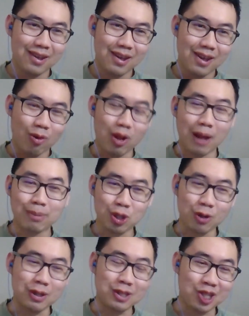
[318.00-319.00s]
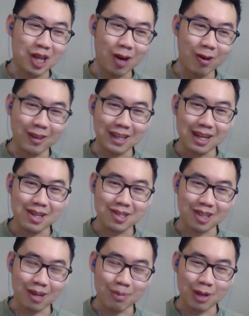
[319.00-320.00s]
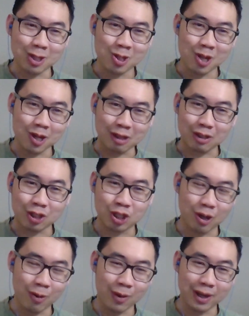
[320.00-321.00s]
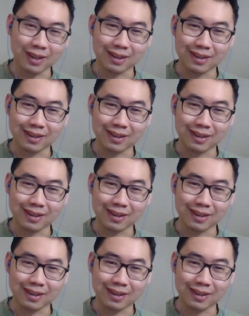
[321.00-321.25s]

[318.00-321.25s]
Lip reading: well, I'm sure he's scared on the inside, but it's not showing.